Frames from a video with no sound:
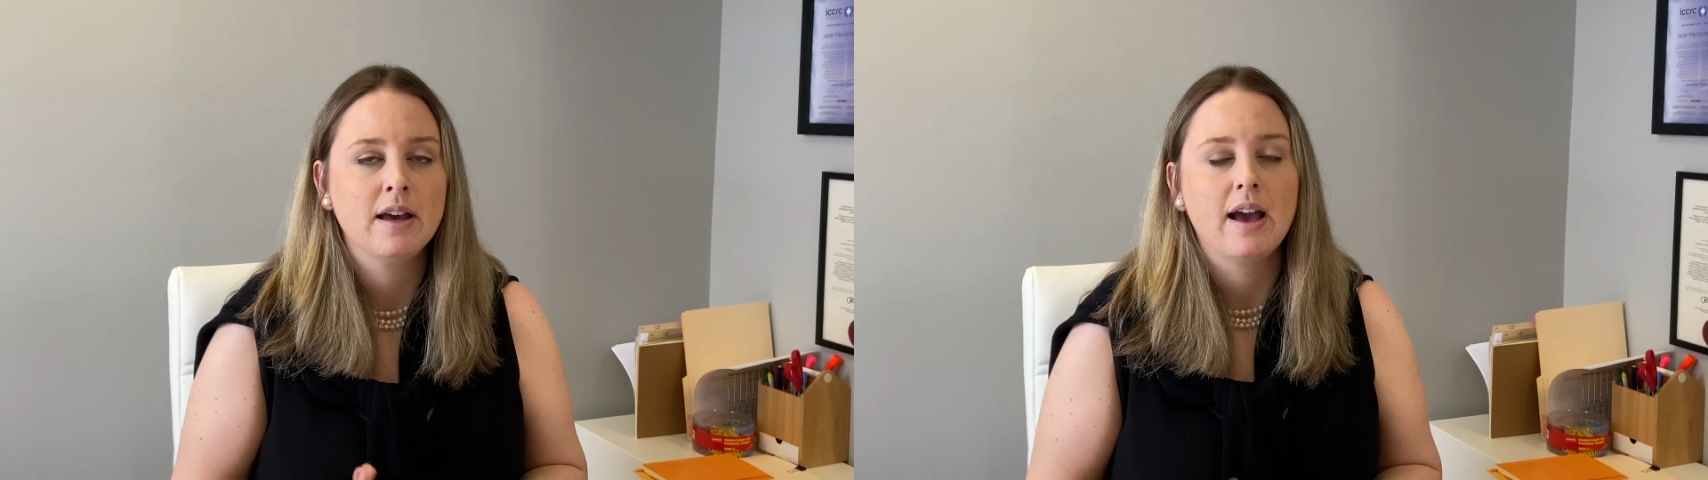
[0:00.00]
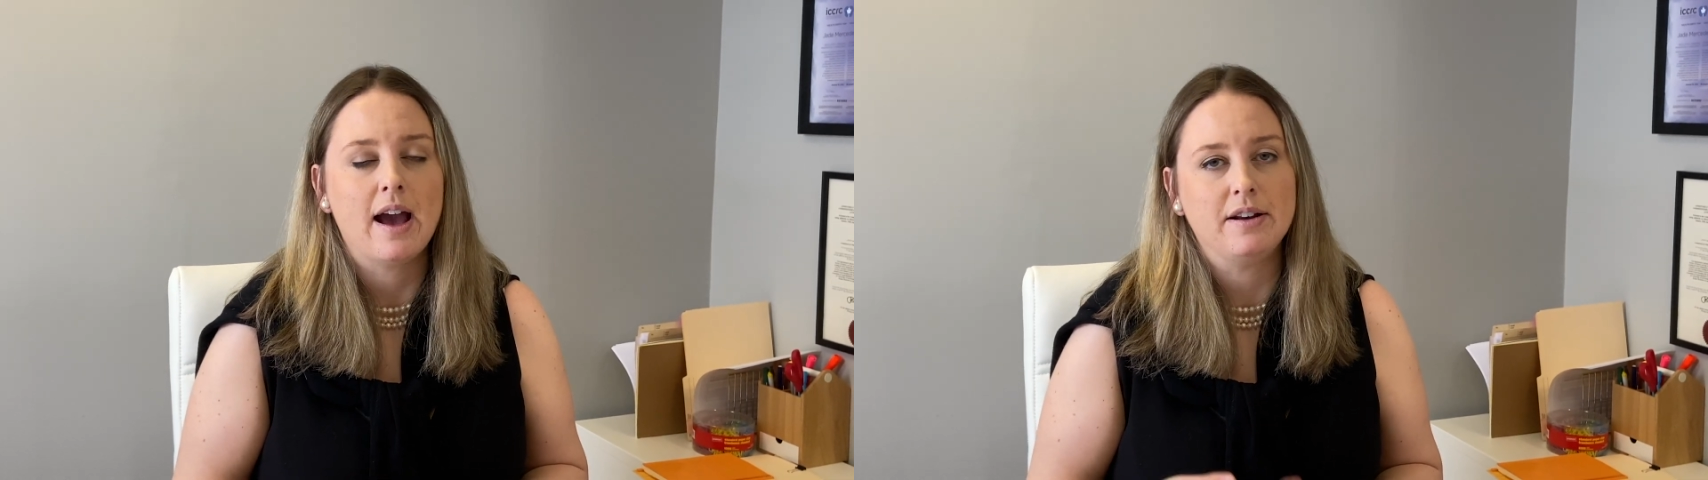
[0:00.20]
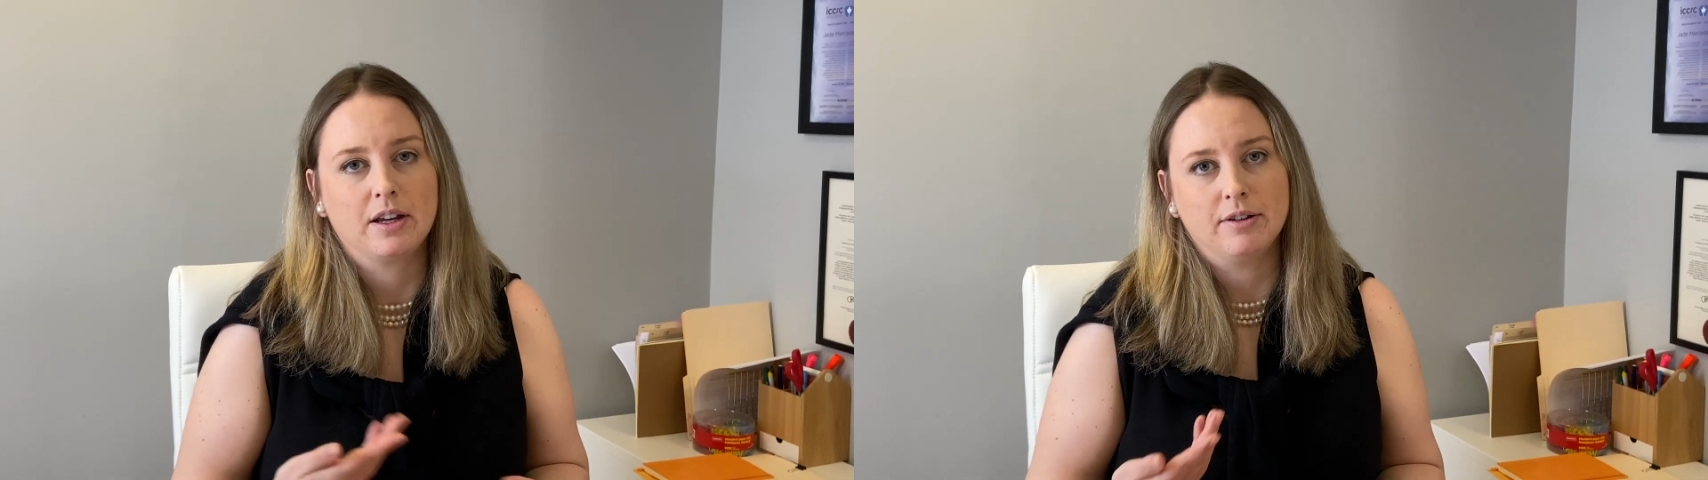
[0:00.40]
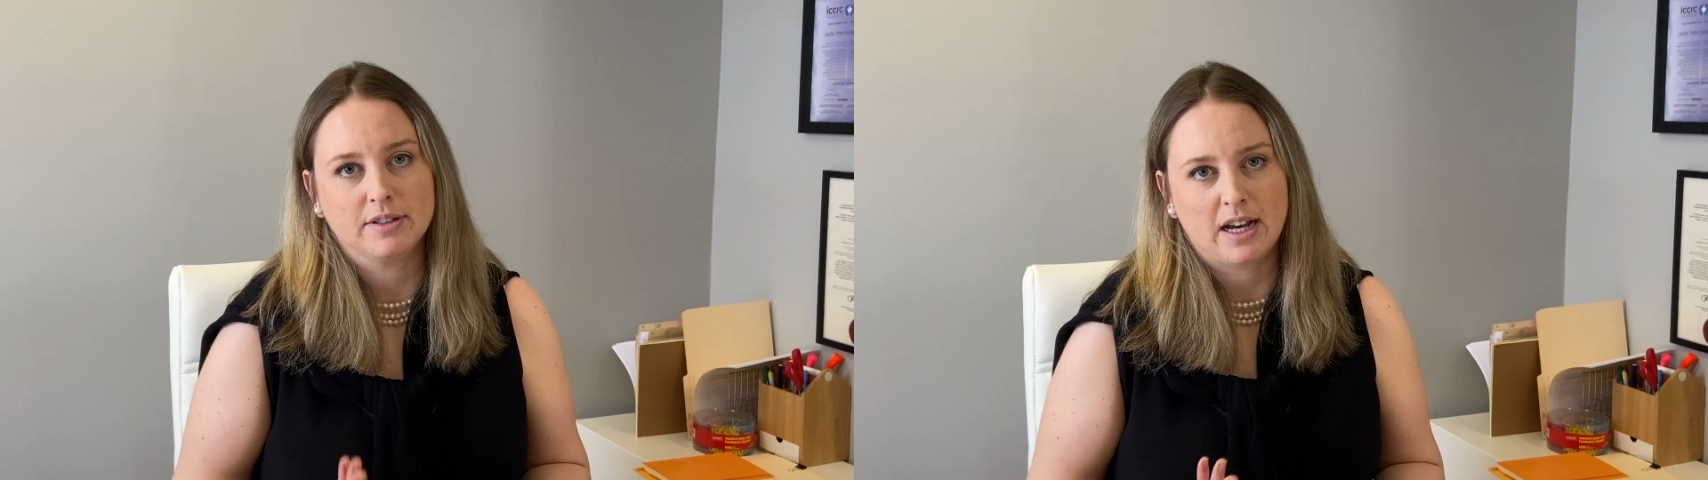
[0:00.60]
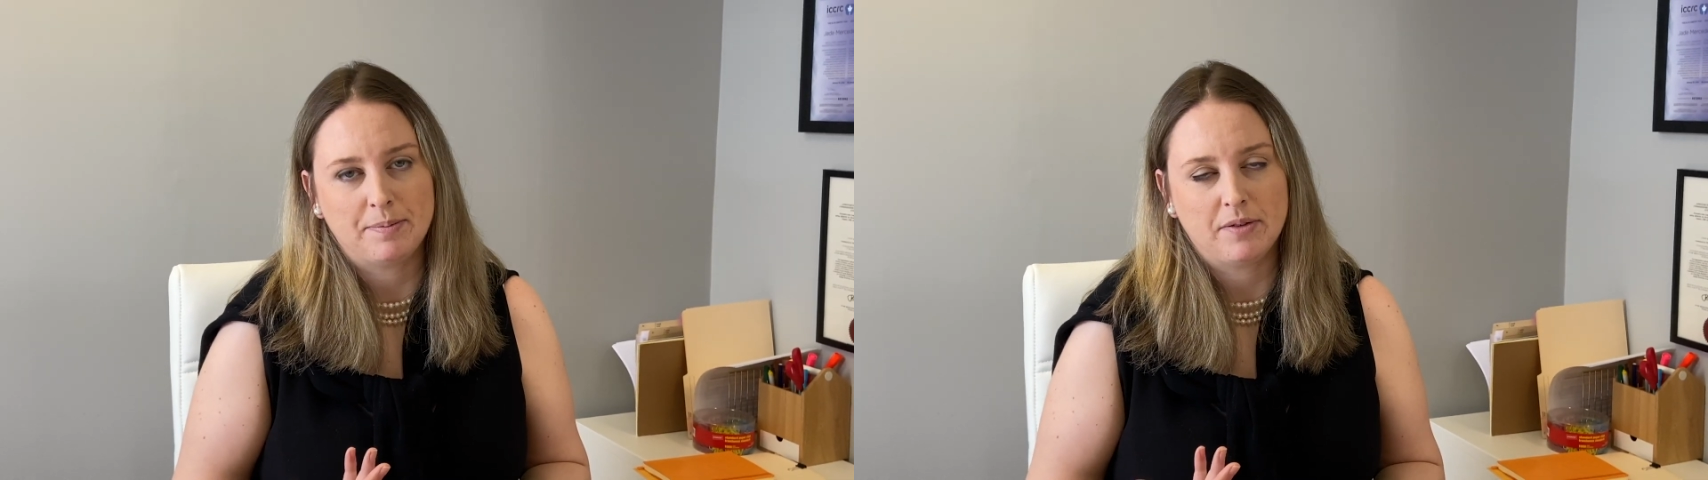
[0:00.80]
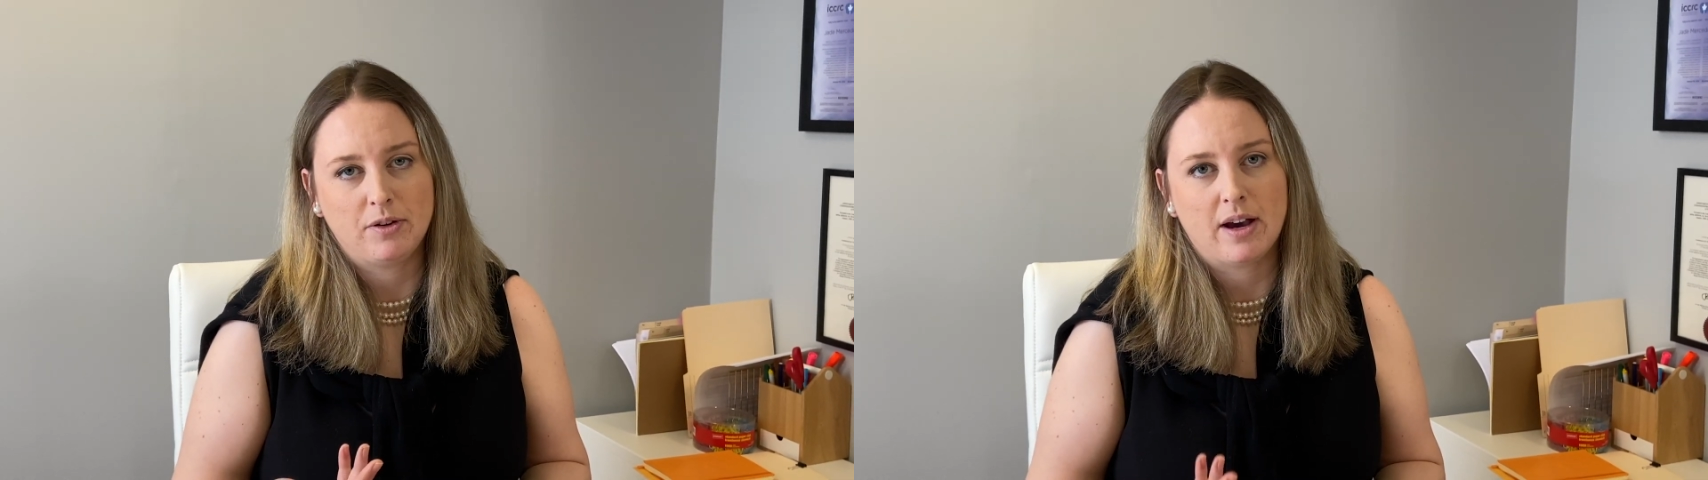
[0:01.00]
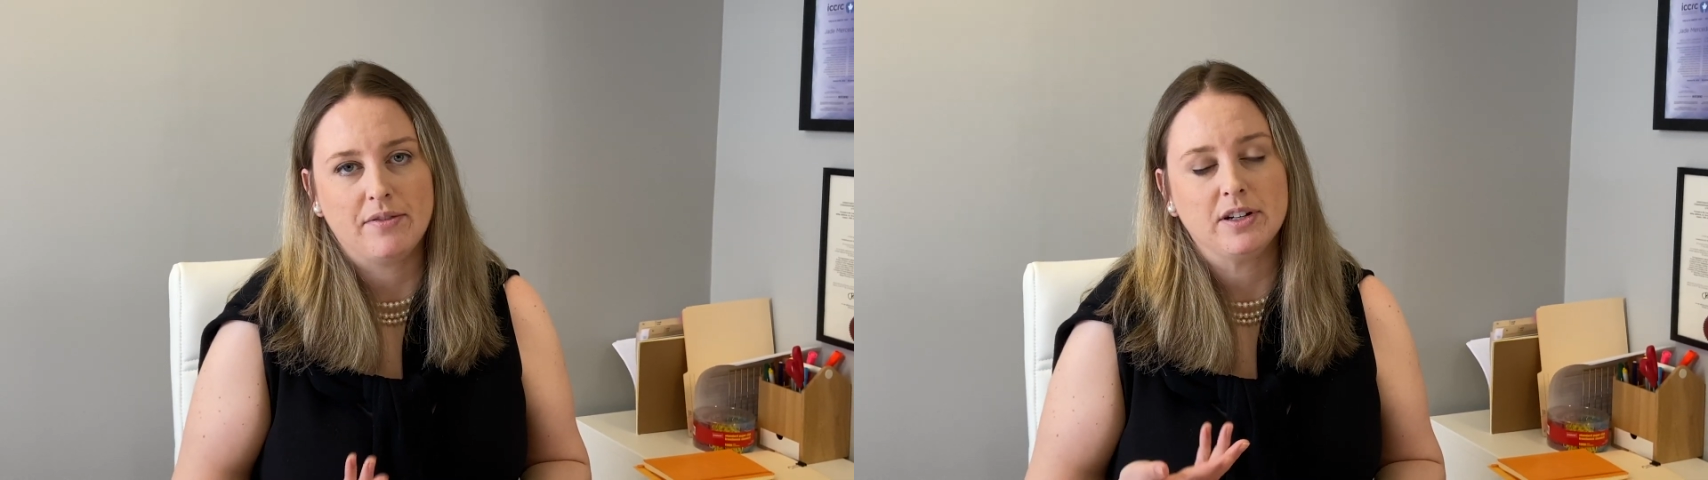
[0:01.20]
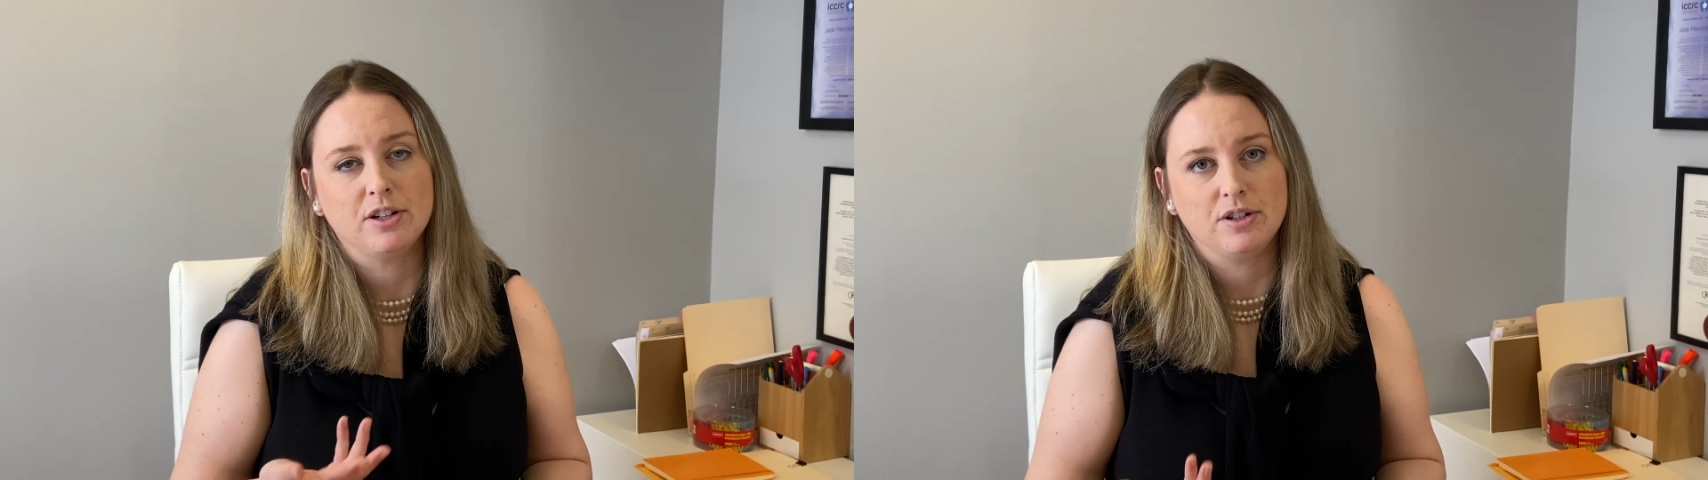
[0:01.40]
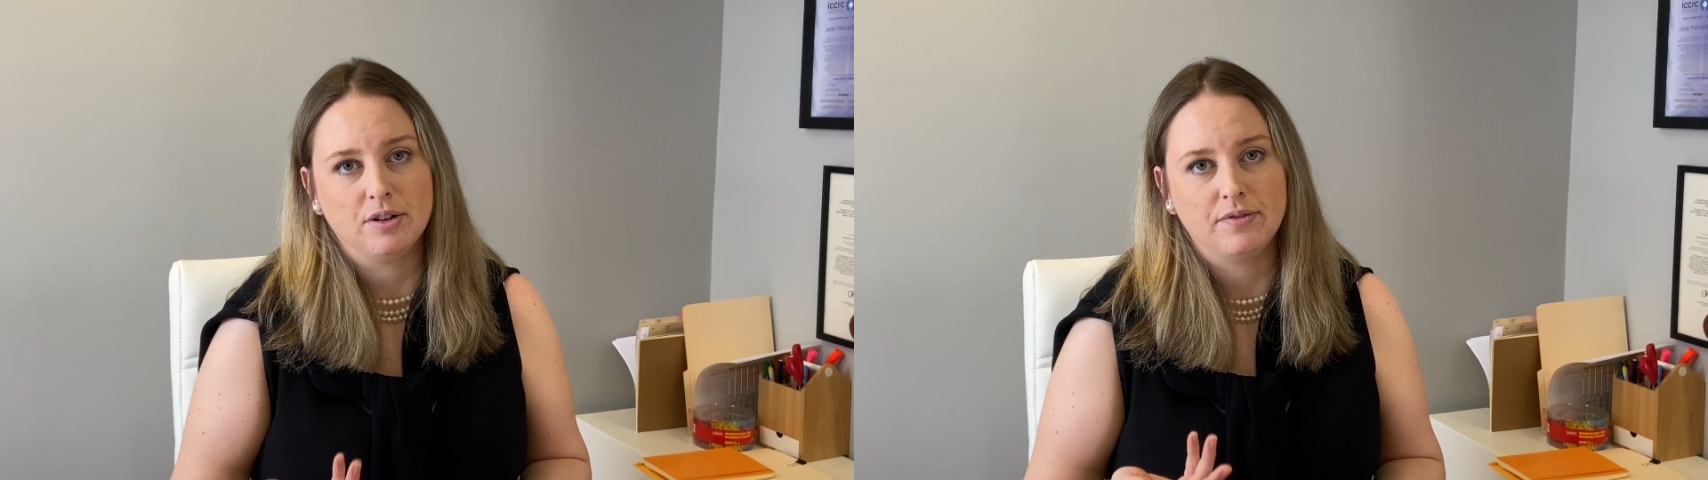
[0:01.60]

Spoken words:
and it goes up if you have additional